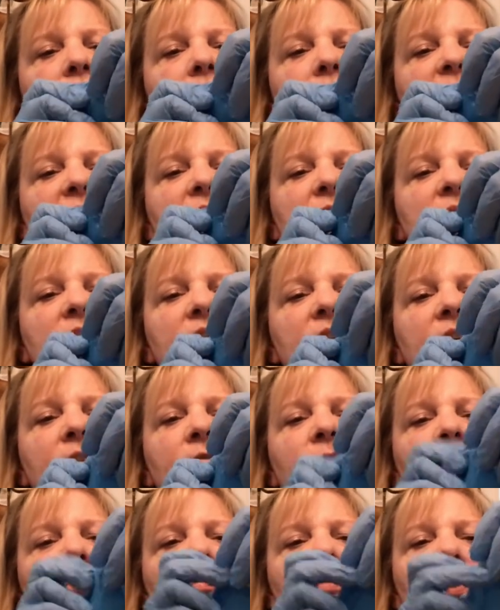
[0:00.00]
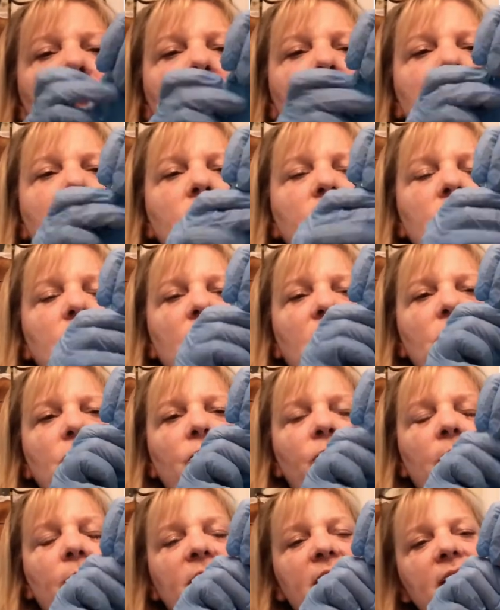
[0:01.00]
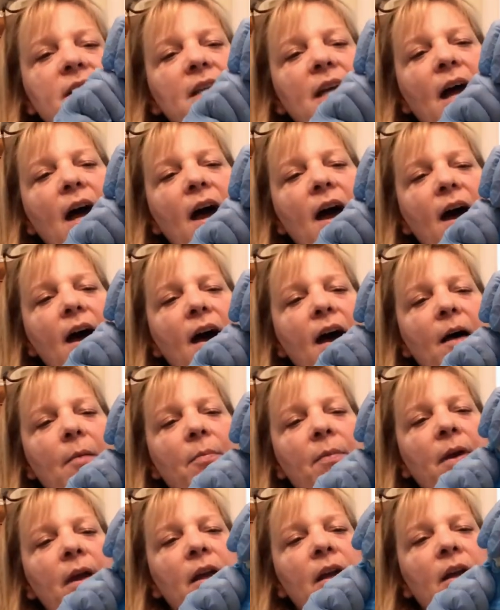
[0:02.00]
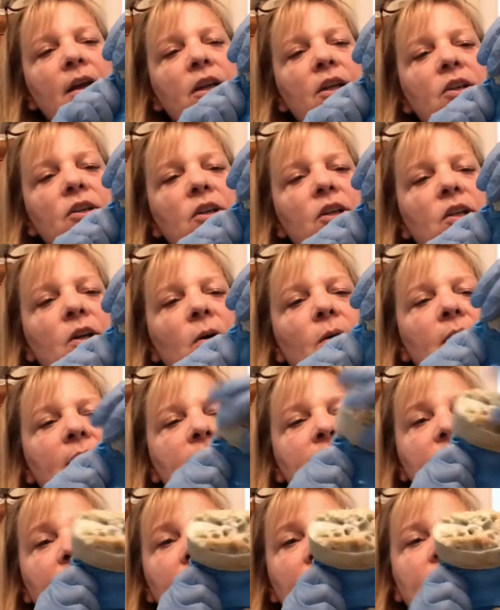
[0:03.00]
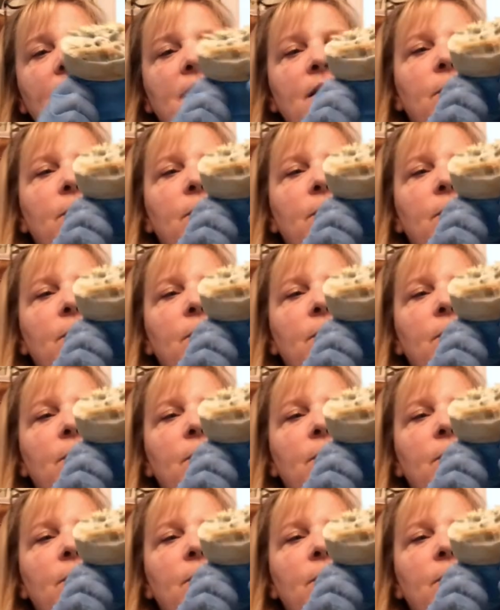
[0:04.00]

Because if you pull too much from the top, you're going to end